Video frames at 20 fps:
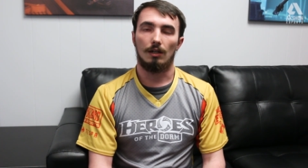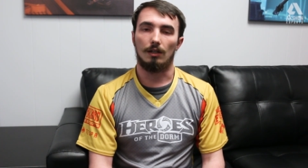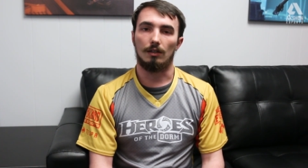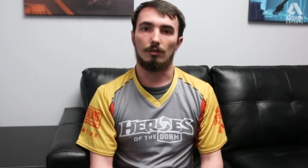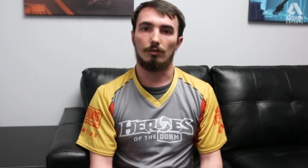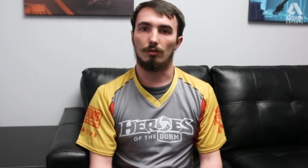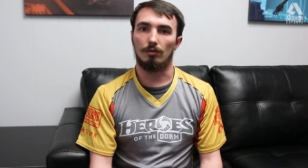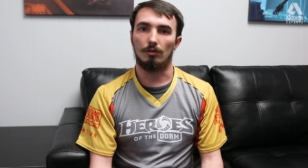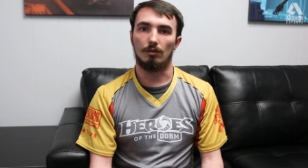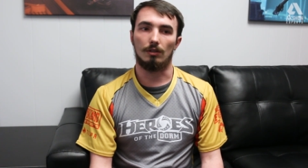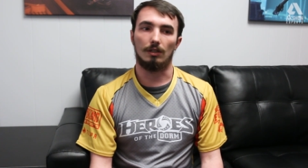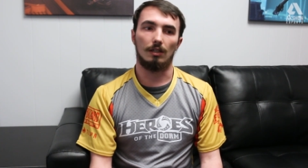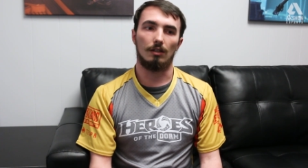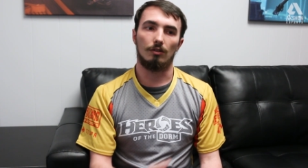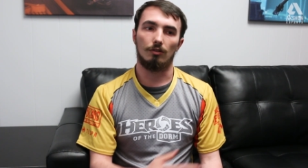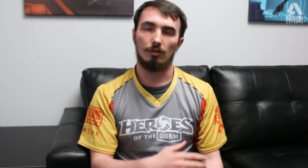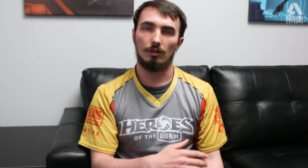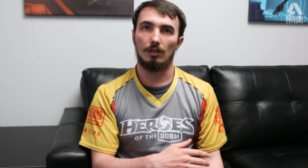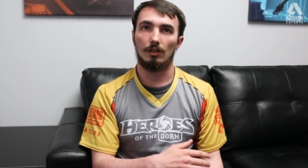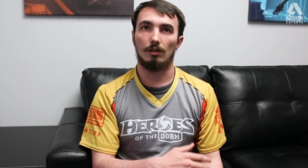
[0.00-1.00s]
like the
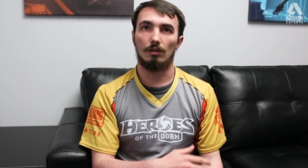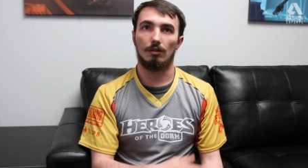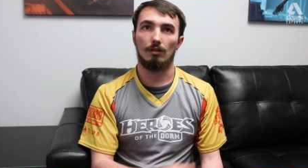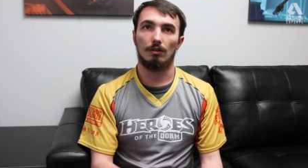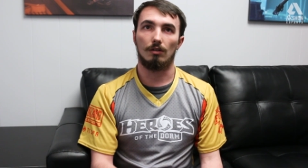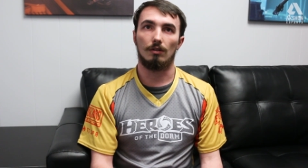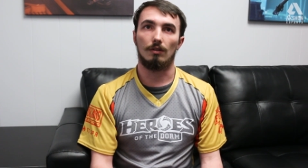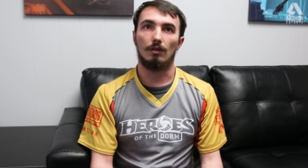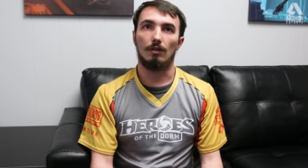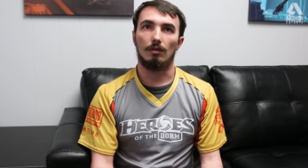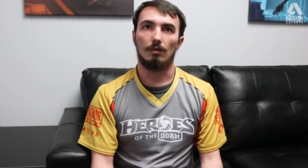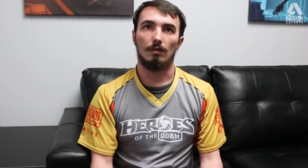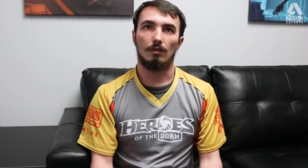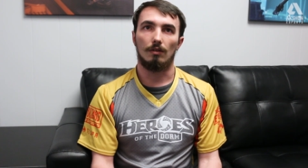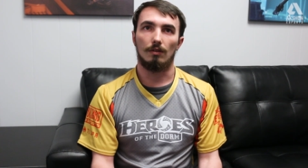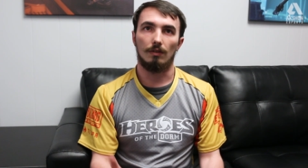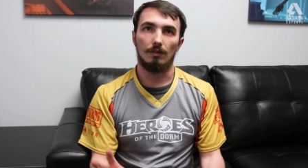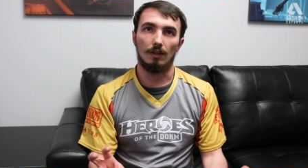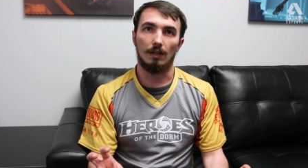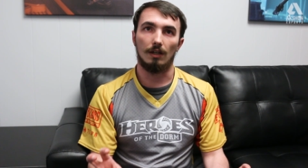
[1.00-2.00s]
Genji
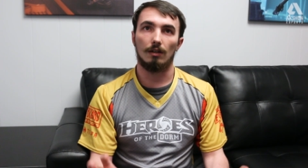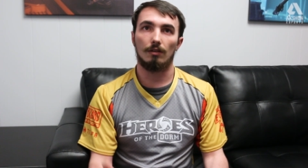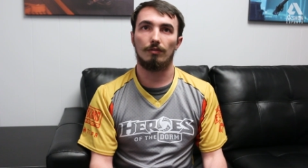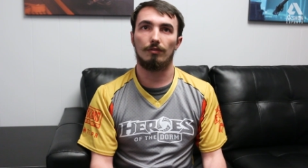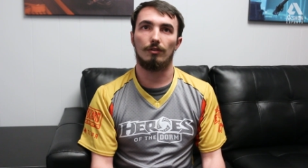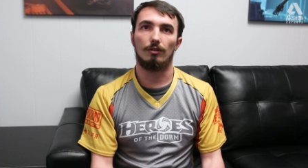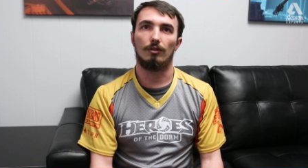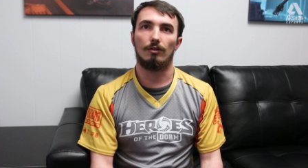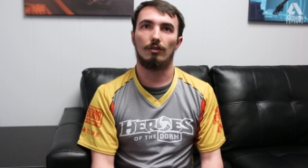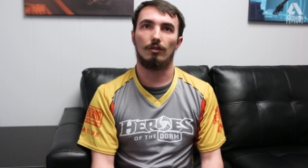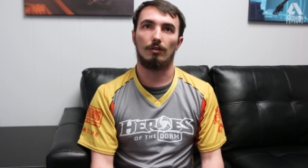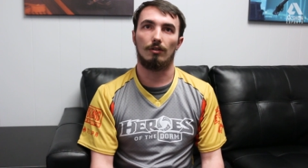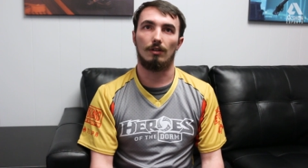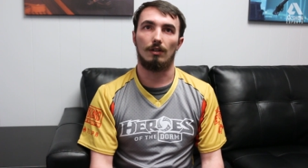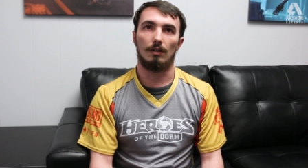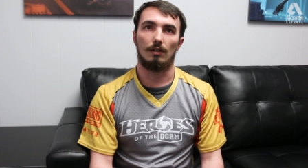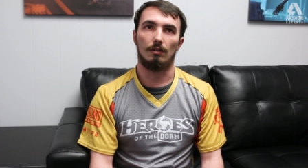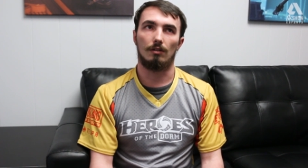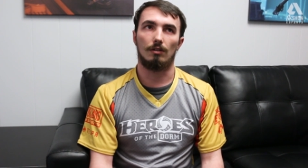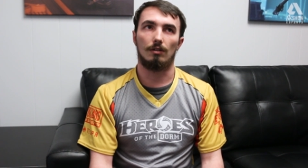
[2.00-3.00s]
nerf
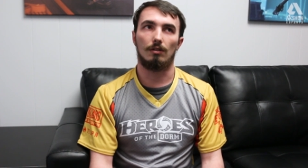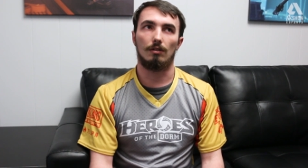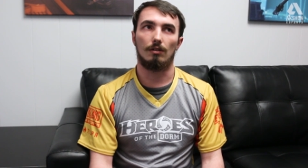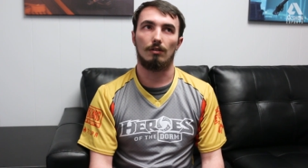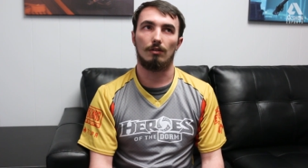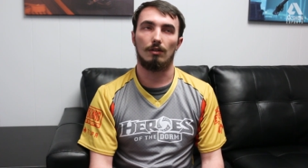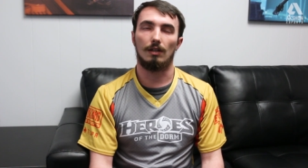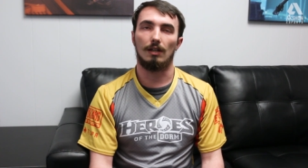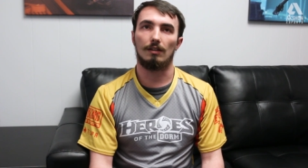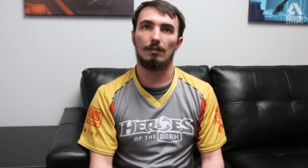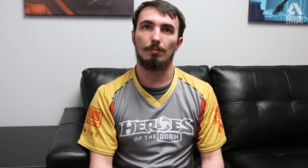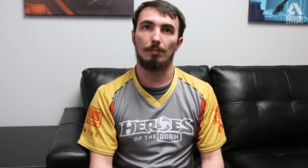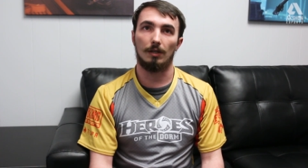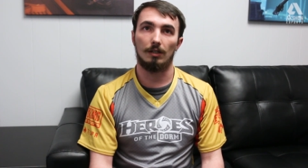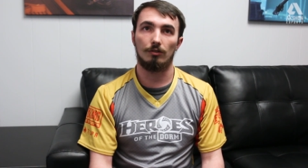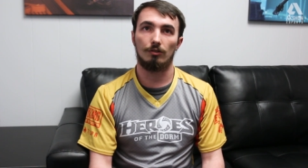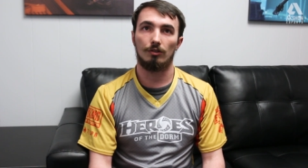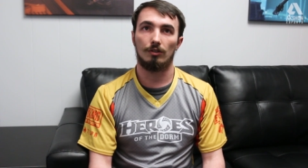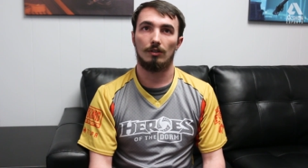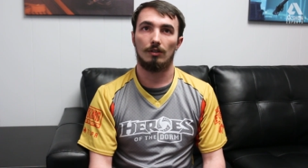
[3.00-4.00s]
last
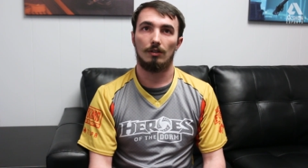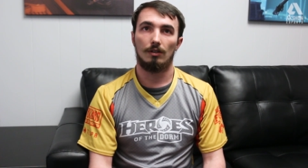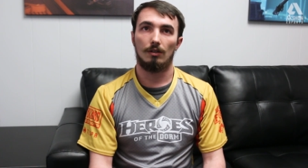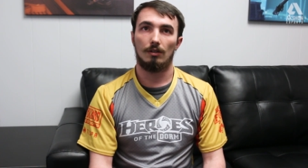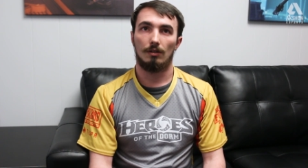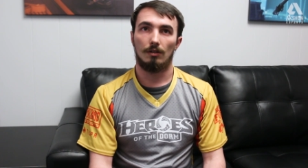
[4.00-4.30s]
patch.